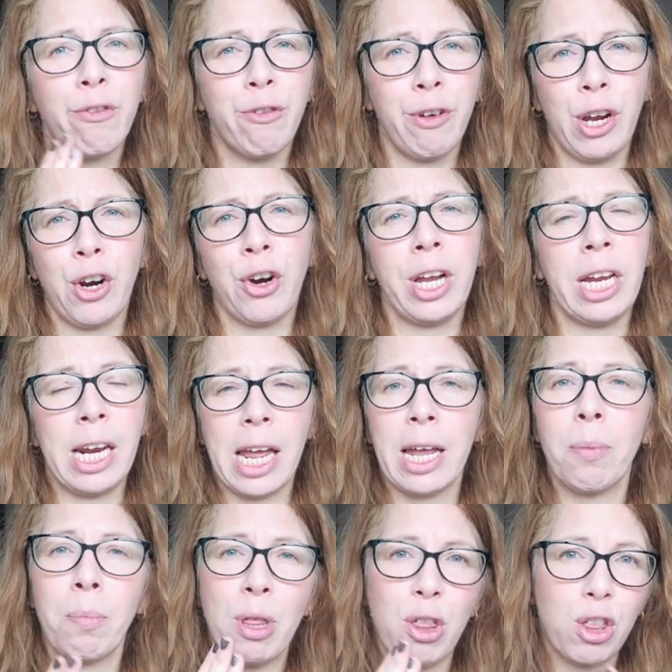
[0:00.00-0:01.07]
very
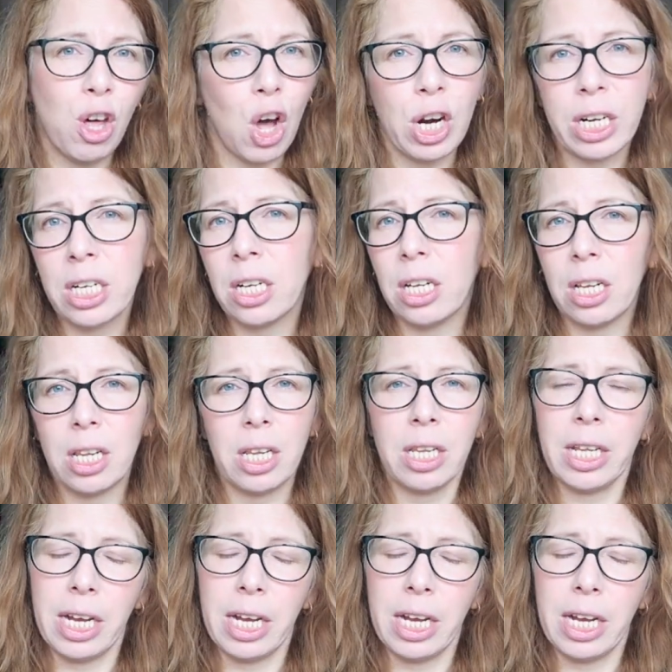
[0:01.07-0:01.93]
like methodical,